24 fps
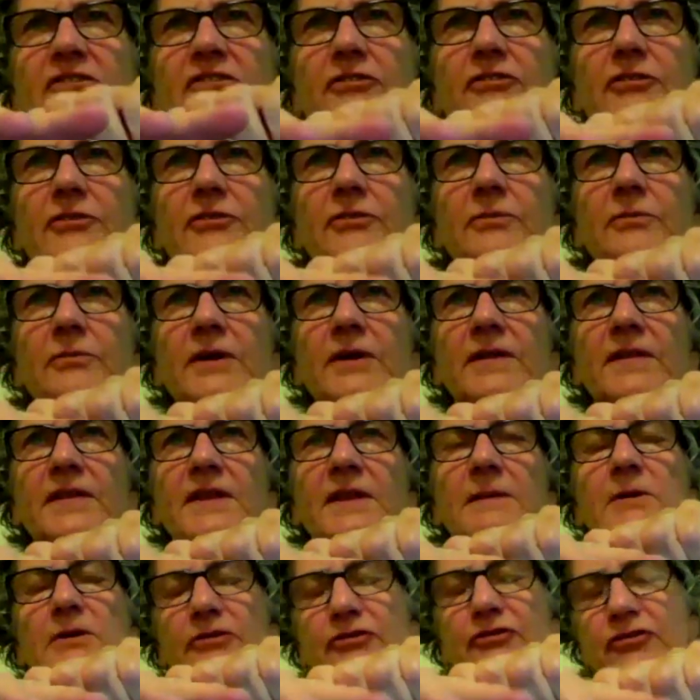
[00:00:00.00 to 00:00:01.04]
to do with
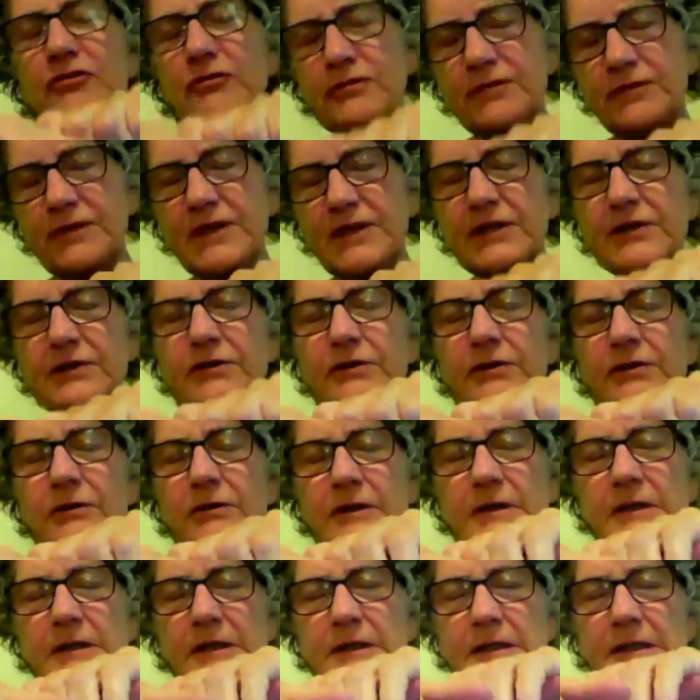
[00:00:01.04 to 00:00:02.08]
the emotion
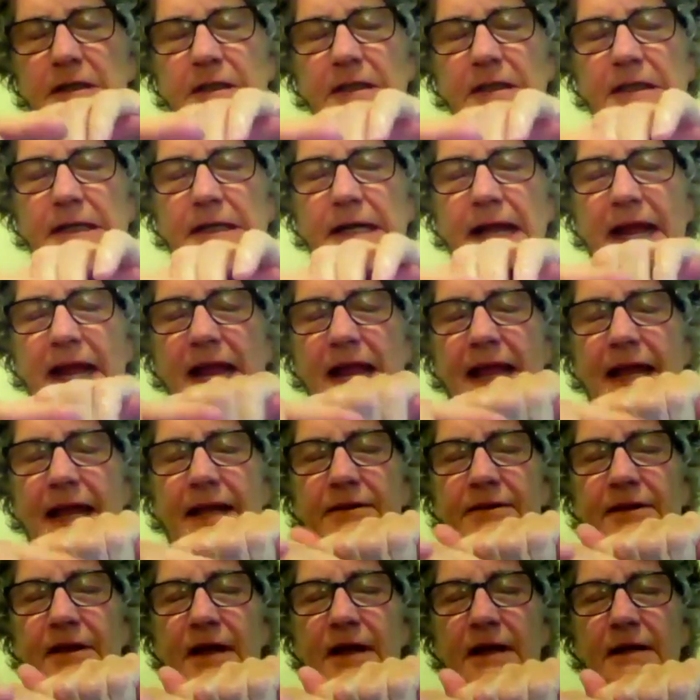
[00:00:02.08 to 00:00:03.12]
fear
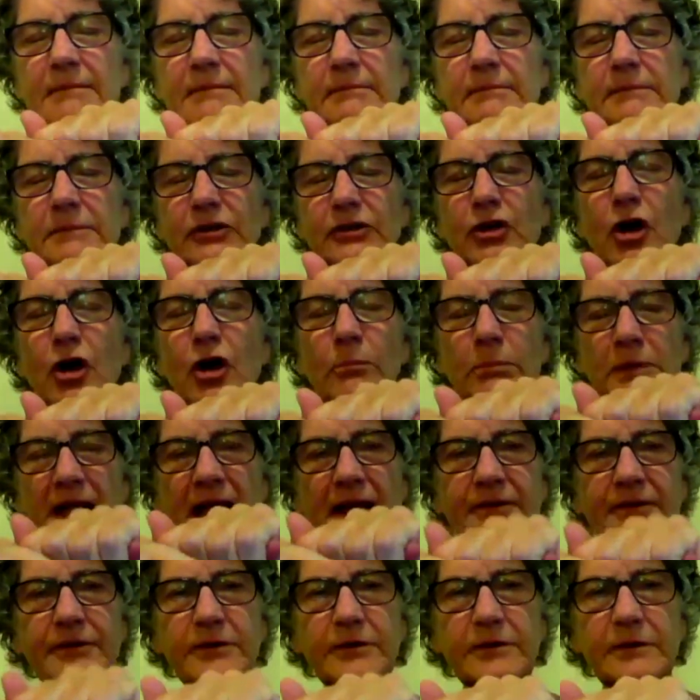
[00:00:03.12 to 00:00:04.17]
and
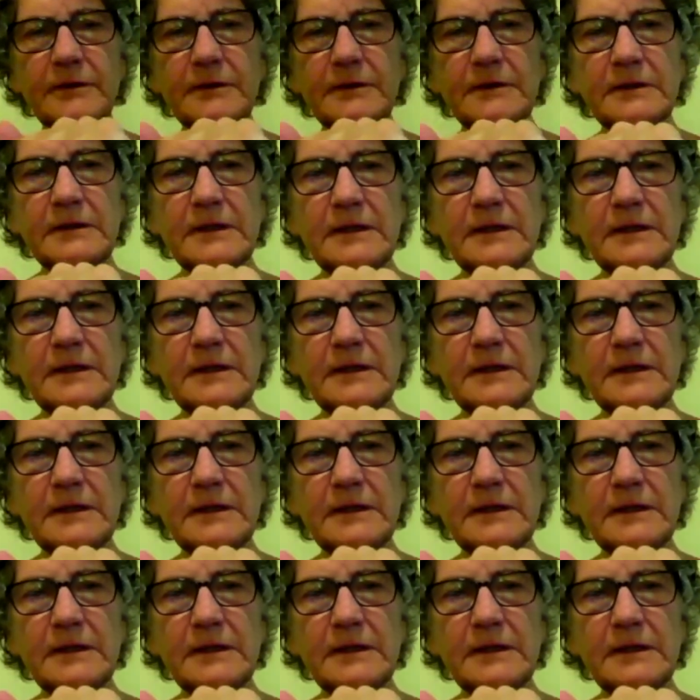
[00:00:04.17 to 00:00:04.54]
bladder